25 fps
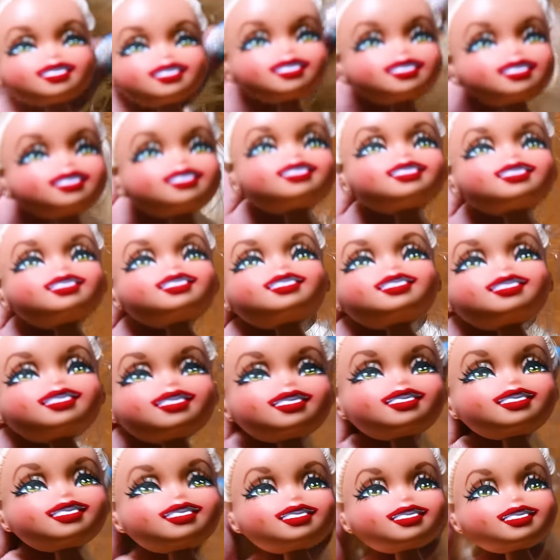really
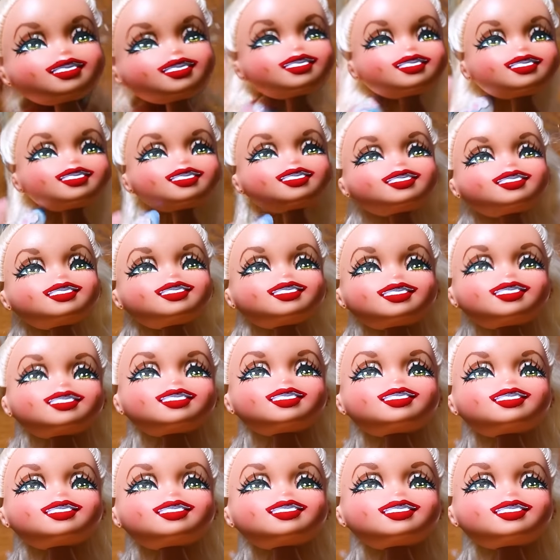sit down and look at
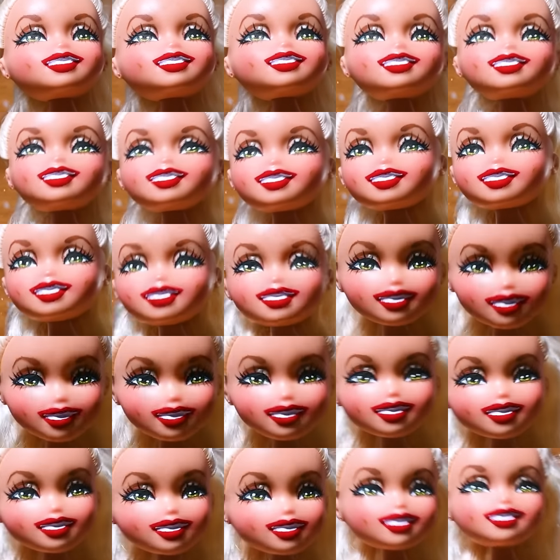this really
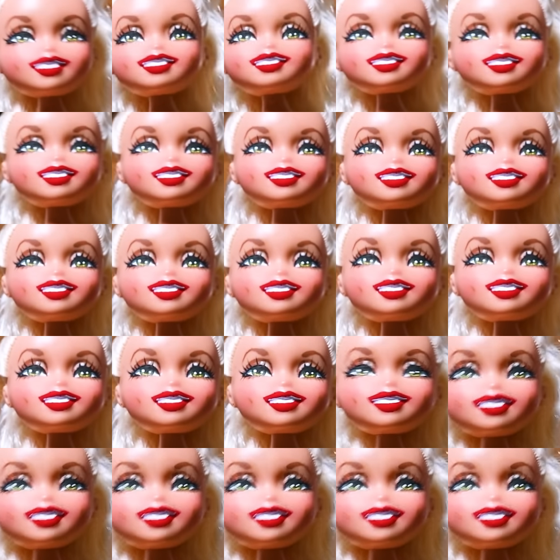hard, with